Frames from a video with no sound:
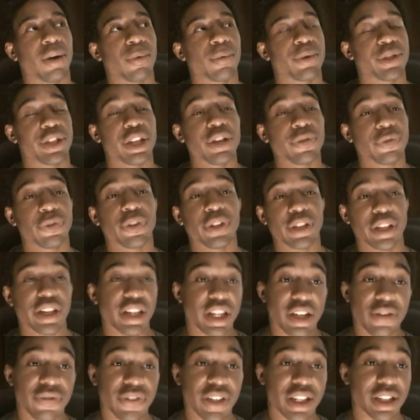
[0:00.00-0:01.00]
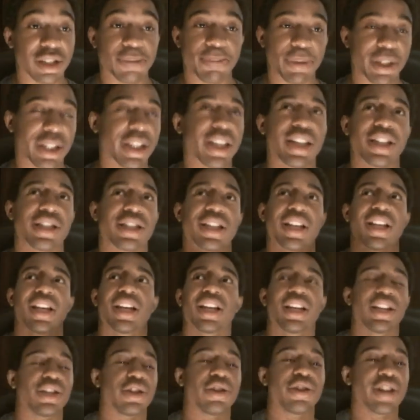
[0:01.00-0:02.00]
resentful and envious, because
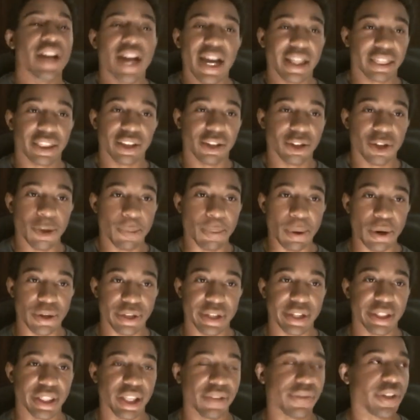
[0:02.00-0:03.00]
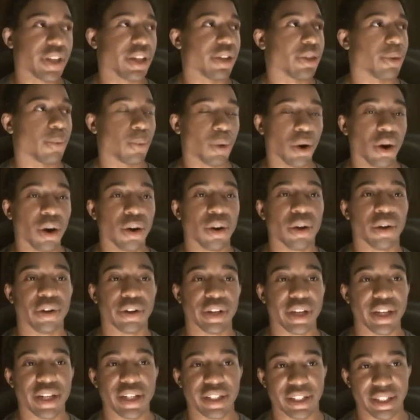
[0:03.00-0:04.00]
you're not the only person living in the
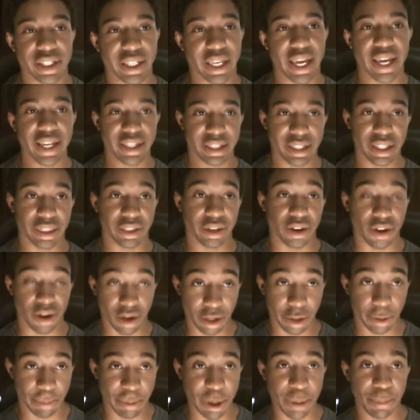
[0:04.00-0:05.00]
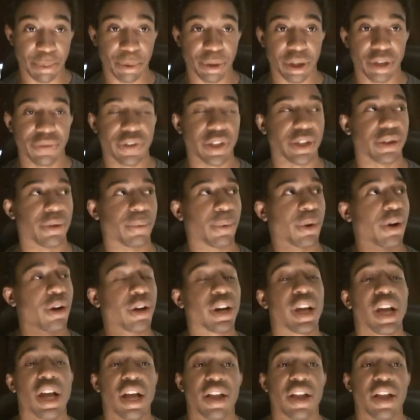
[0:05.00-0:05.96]
world, and it's the case that there are other people living in the world